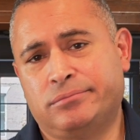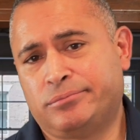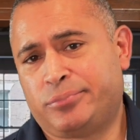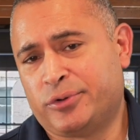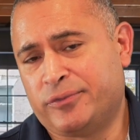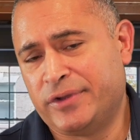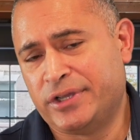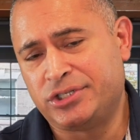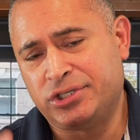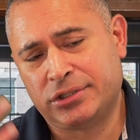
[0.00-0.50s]

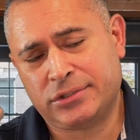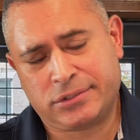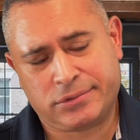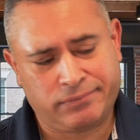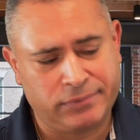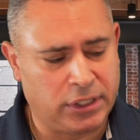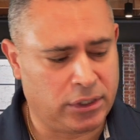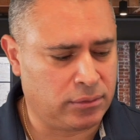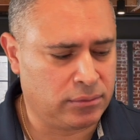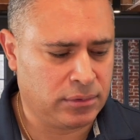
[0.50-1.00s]
provisions,
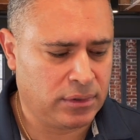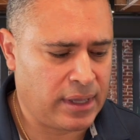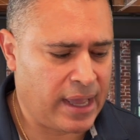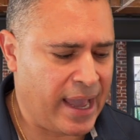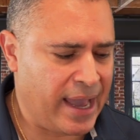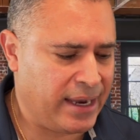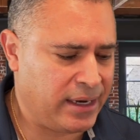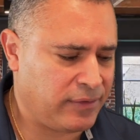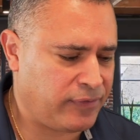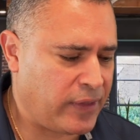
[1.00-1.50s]

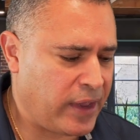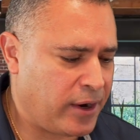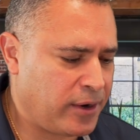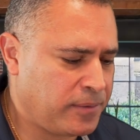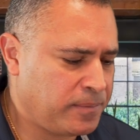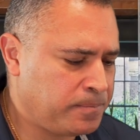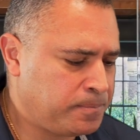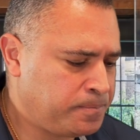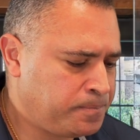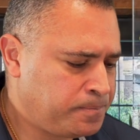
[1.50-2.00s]
add it there.